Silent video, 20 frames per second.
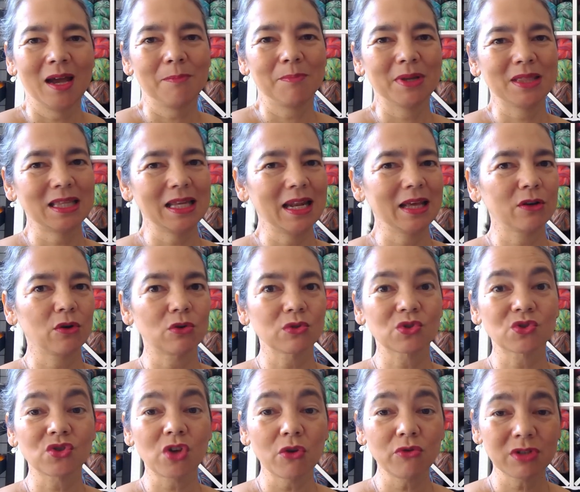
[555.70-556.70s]
But then I got
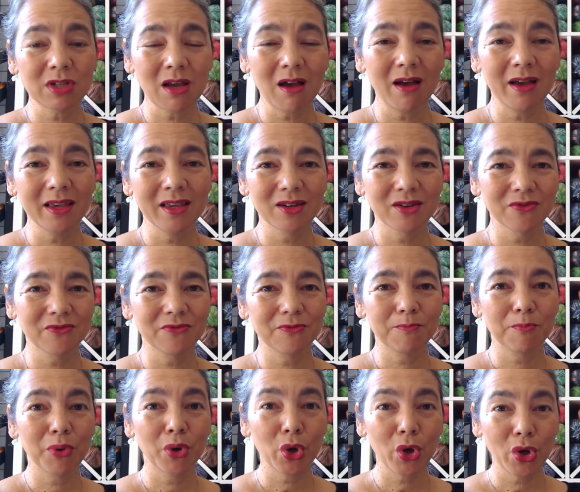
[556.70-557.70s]
so tired of
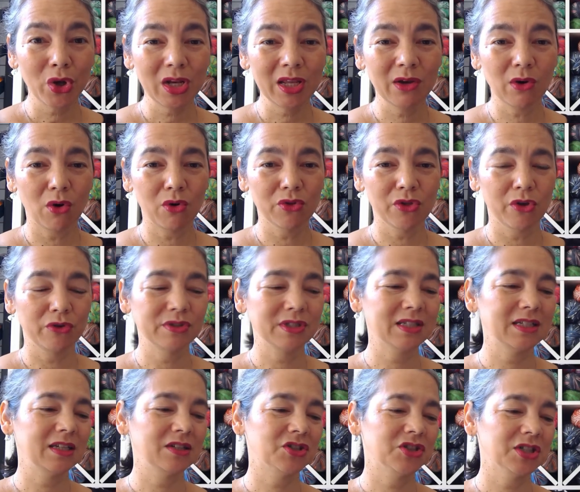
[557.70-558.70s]
purling all those
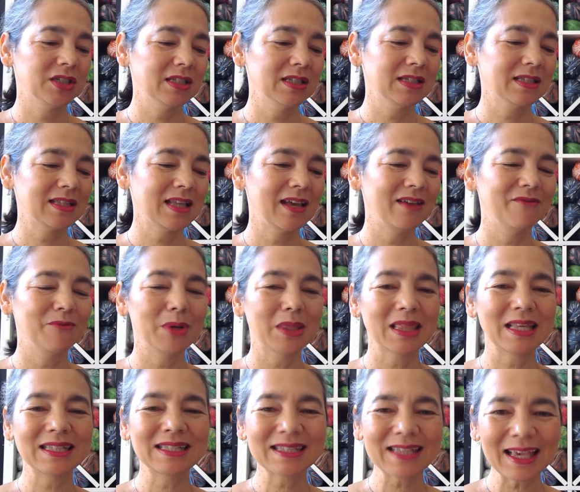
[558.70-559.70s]
stitches that with
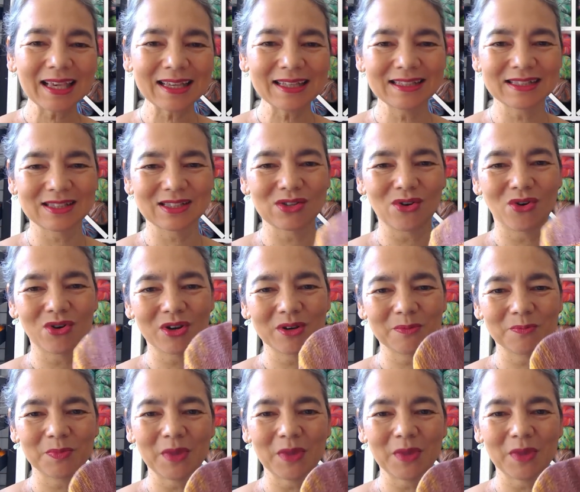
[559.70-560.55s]
the second sock,